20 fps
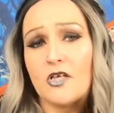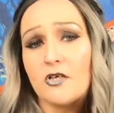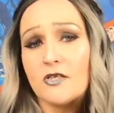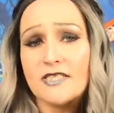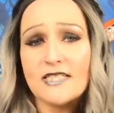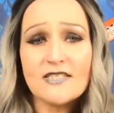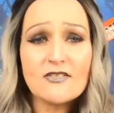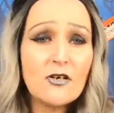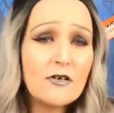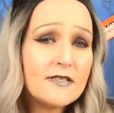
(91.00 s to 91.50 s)

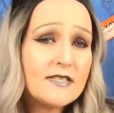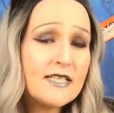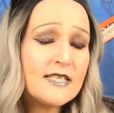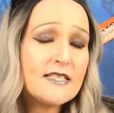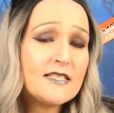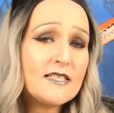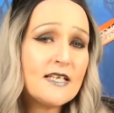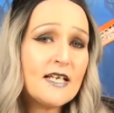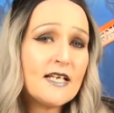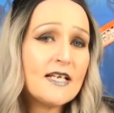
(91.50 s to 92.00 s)
because he's
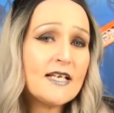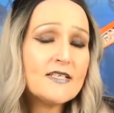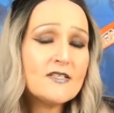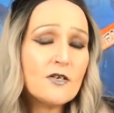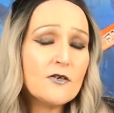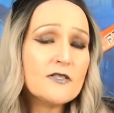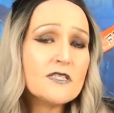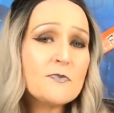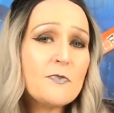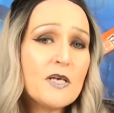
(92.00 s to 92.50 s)
autistic, he's
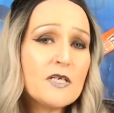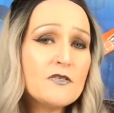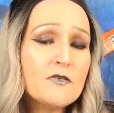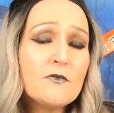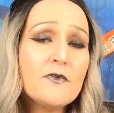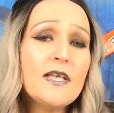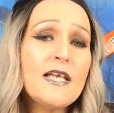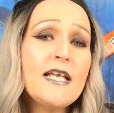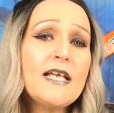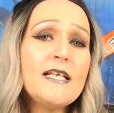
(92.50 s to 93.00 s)
got
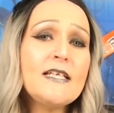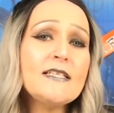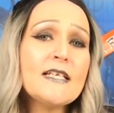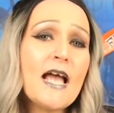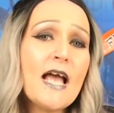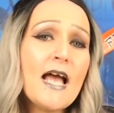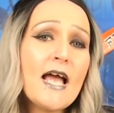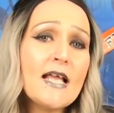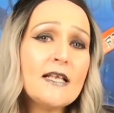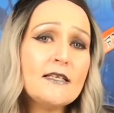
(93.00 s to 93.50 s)
special needs
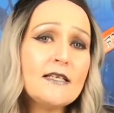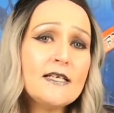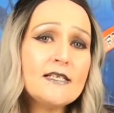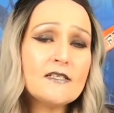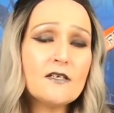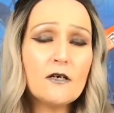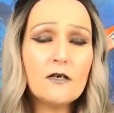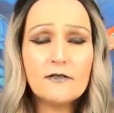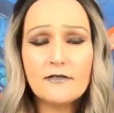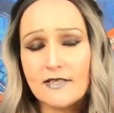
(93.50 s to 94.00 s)
and
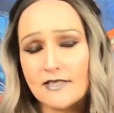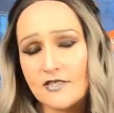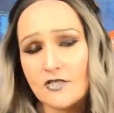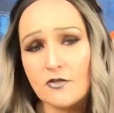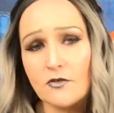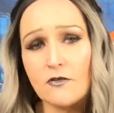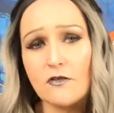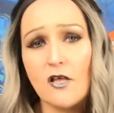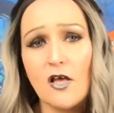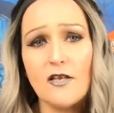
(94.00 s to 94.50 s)
he's got
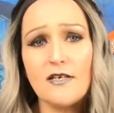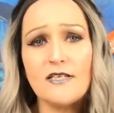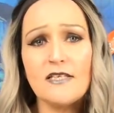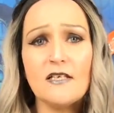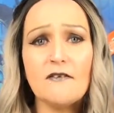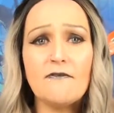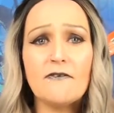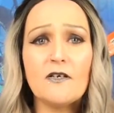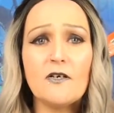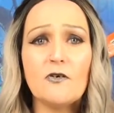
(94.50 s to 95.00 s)
additional learning
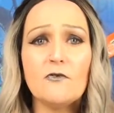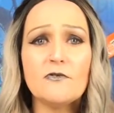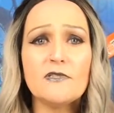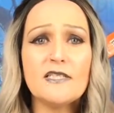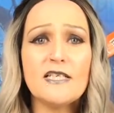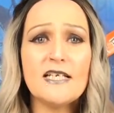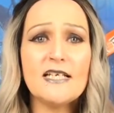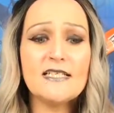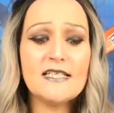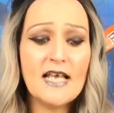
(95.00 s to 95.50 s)

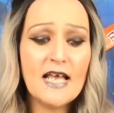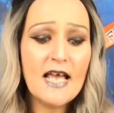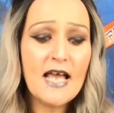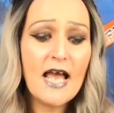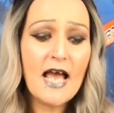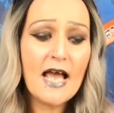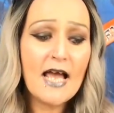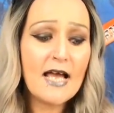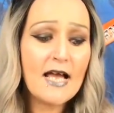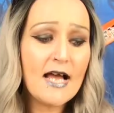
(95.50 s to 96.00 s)
difficulties.
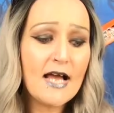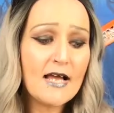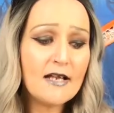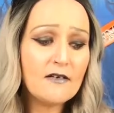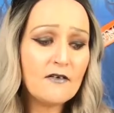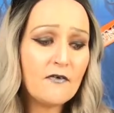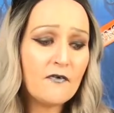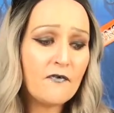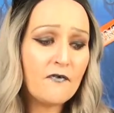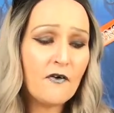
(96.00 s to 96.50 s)

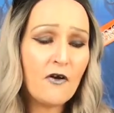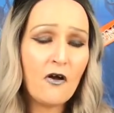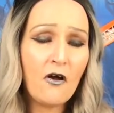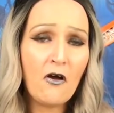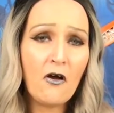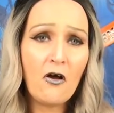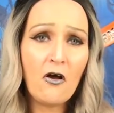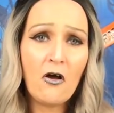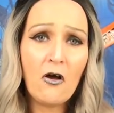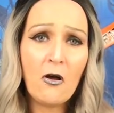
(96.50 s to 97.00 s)
And
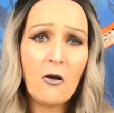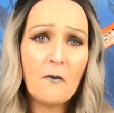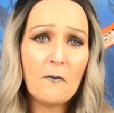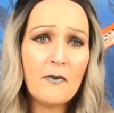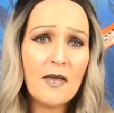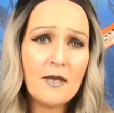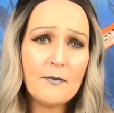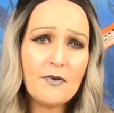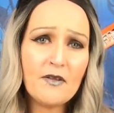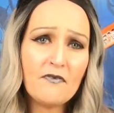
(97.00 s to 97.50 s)
for
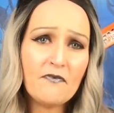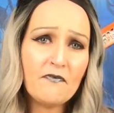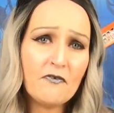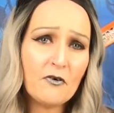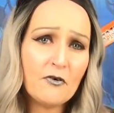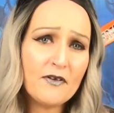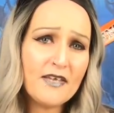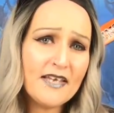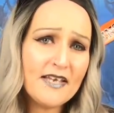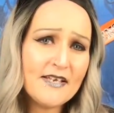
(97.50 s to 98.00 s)
maybe
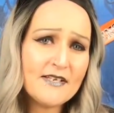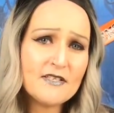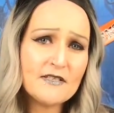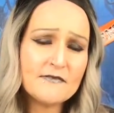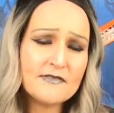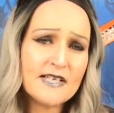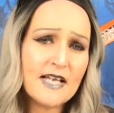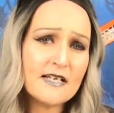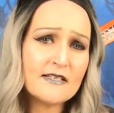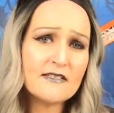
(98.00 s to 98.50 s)
four years
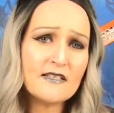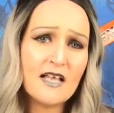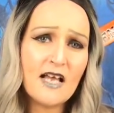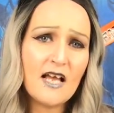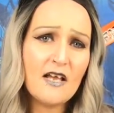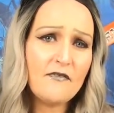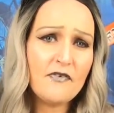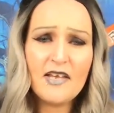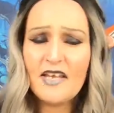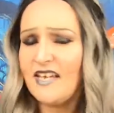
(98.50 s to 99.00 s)
of Zach's
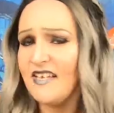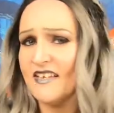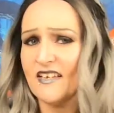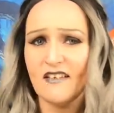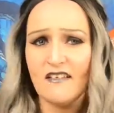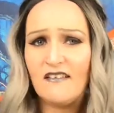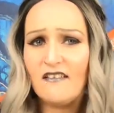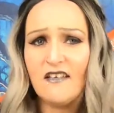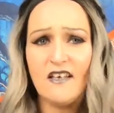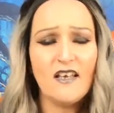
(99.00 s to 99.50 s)
life, he
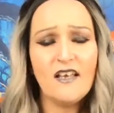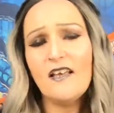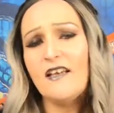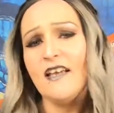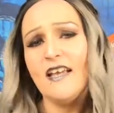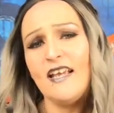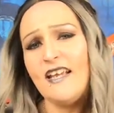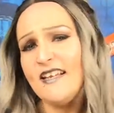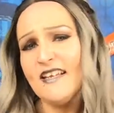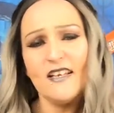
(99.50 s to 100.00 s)
didn't
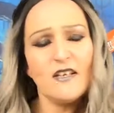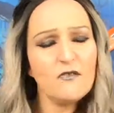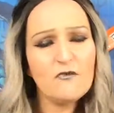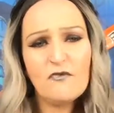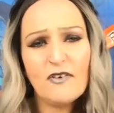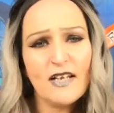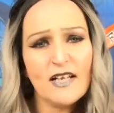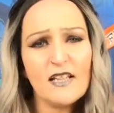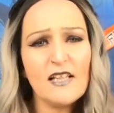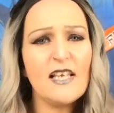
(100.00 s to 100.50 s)
he didn't
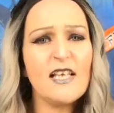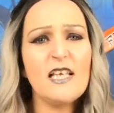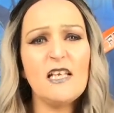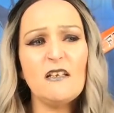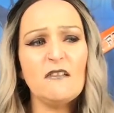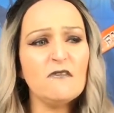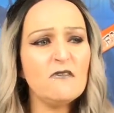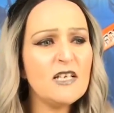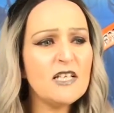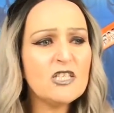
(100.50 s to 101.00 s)

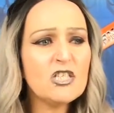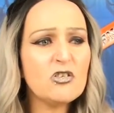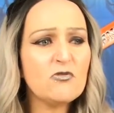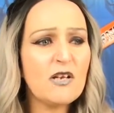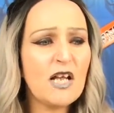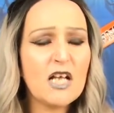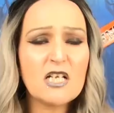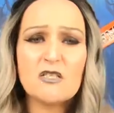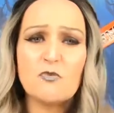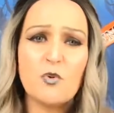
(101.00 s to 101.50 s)
really
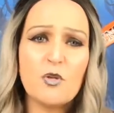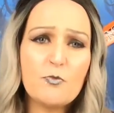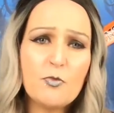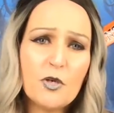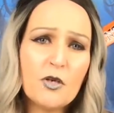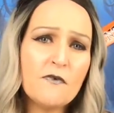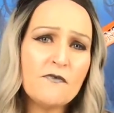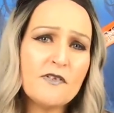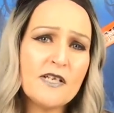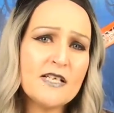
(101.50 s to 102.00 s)
interact with
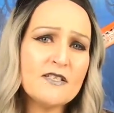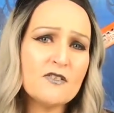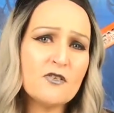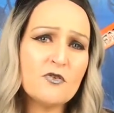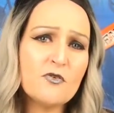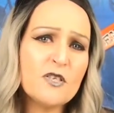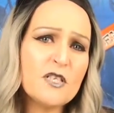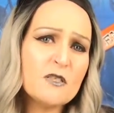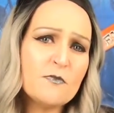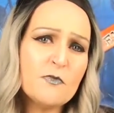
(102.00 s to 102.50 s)
birthdays or
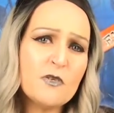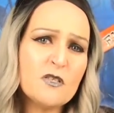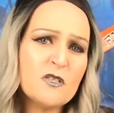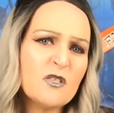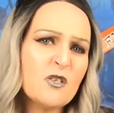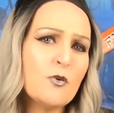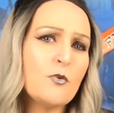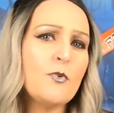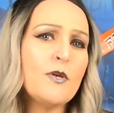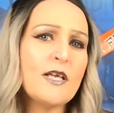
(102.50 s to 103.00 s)
Christmas,
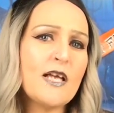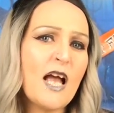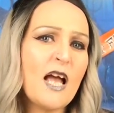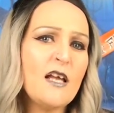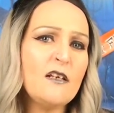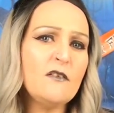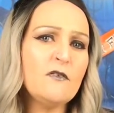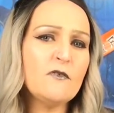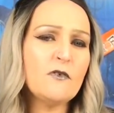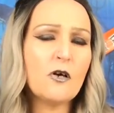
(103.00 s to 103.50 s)
so we
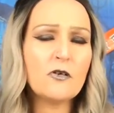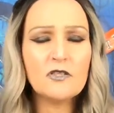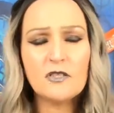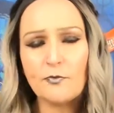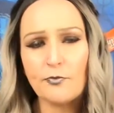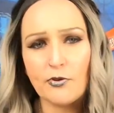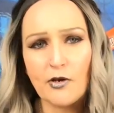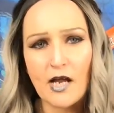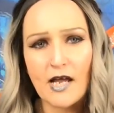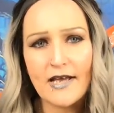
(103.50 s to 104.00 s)
kind of got
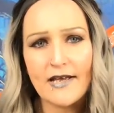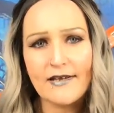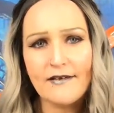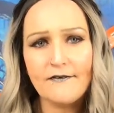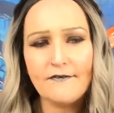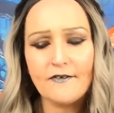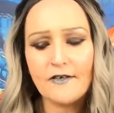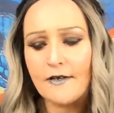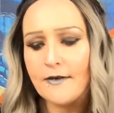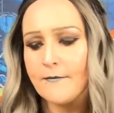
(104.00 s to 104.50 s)

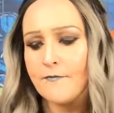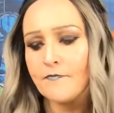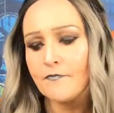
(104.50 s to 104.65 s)
deprived